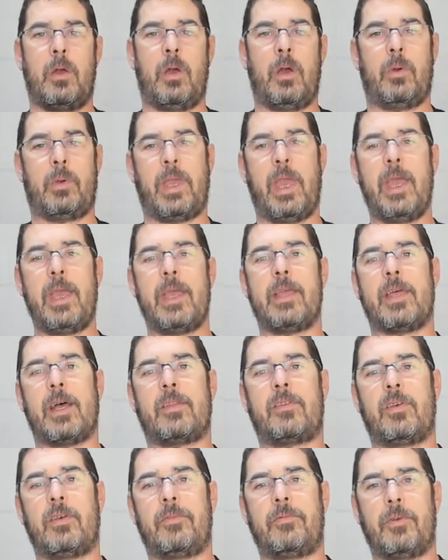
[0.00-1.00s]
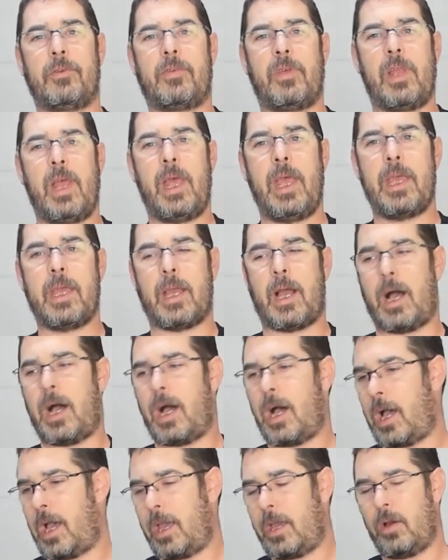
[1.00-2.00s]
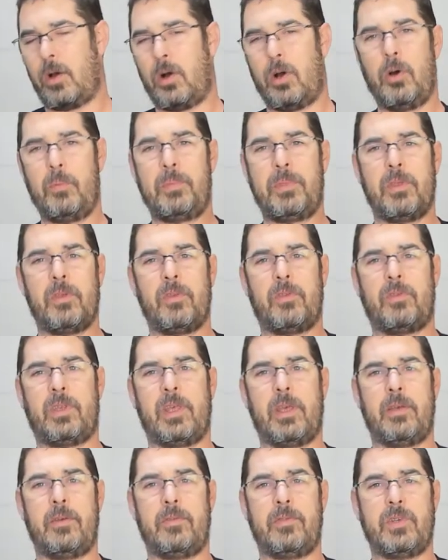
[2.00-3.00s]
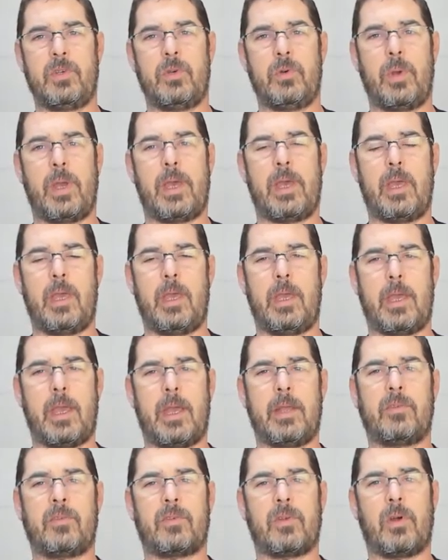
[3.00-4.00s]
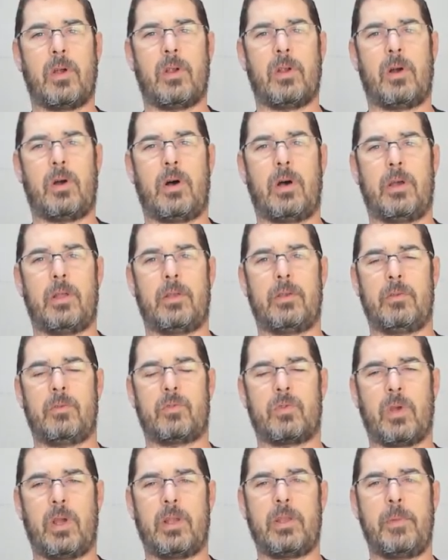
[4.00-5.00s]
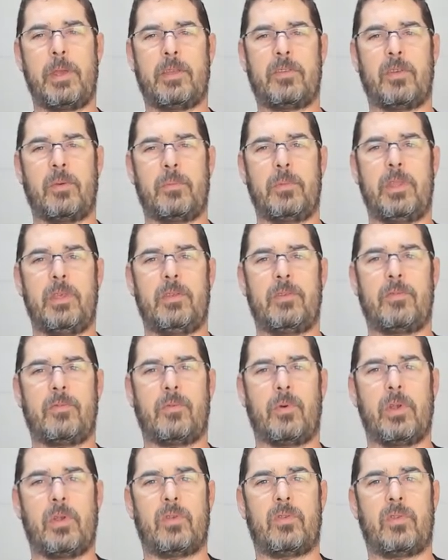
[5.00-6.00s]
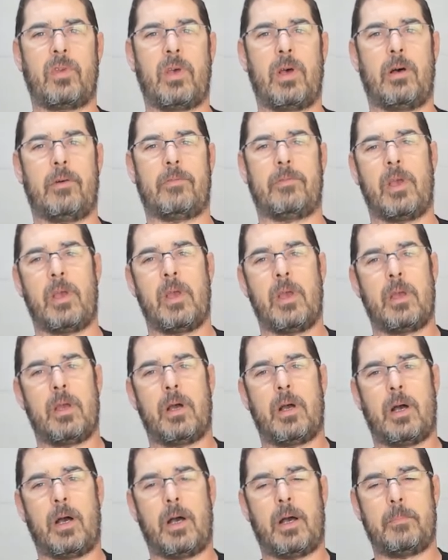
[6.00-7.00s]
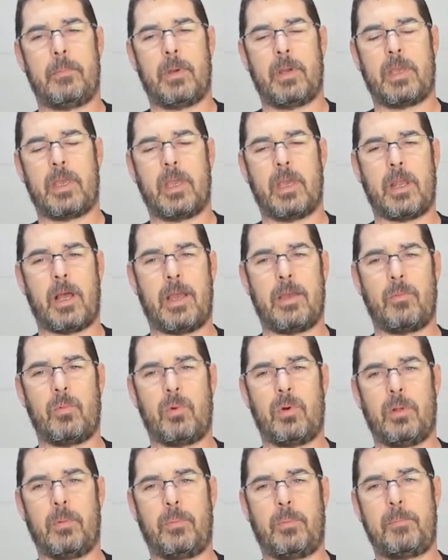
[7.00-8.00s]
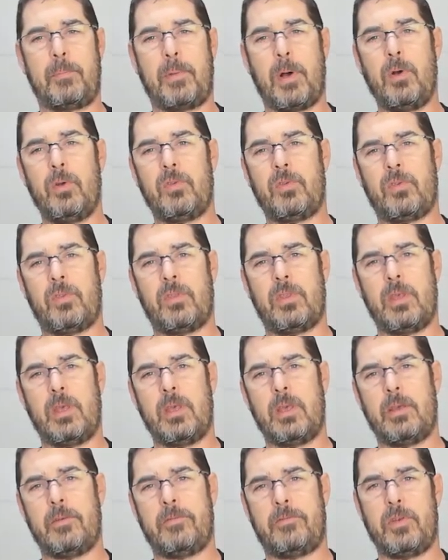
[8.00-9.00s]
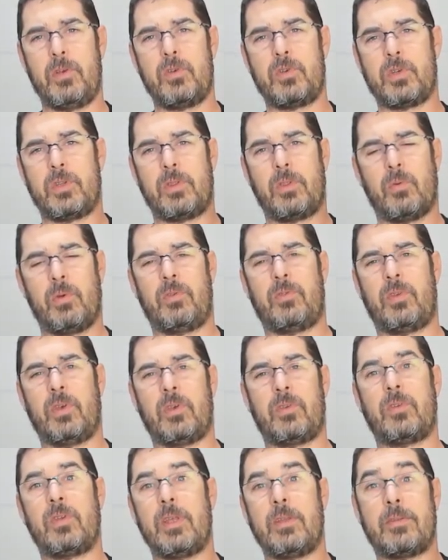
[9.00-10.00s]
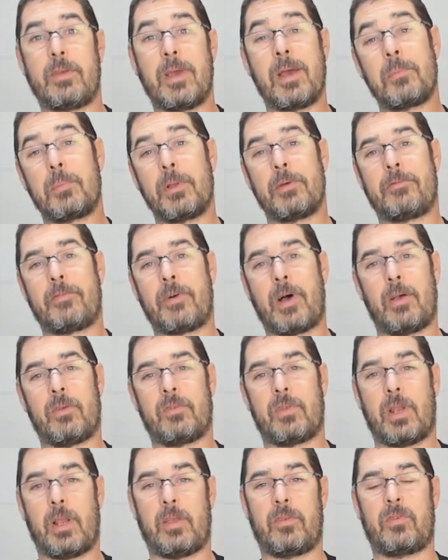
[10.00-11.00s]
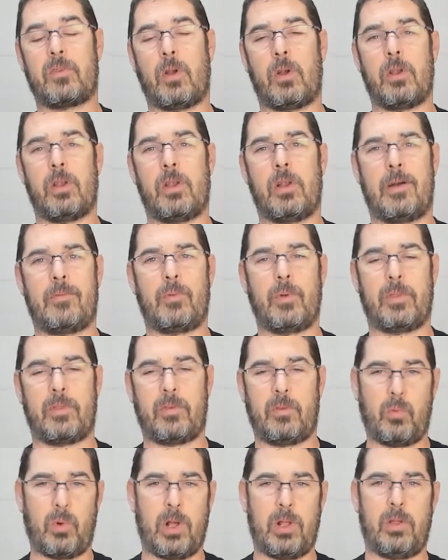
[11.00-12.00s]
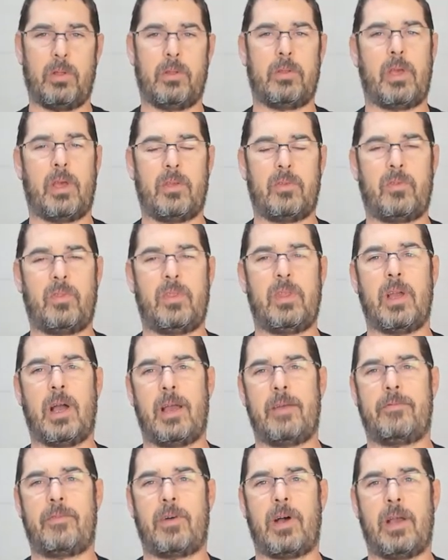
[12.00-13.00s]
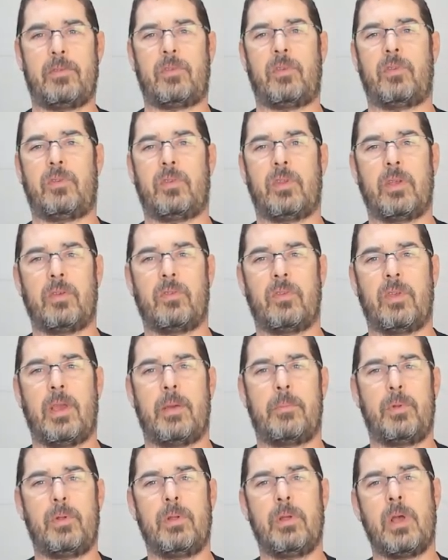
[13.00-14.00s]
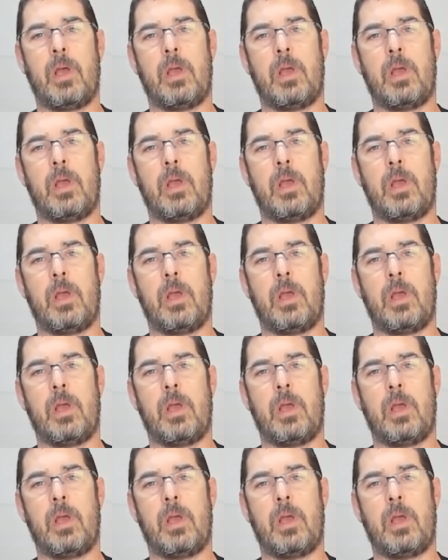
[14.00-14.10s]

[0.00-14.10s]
Okay, that's it for today. I hope this gives you a head start on trying to make some of these for yourself. Again, I will post the Fusion 360 template files that I started off with, as well as the high fives as an example,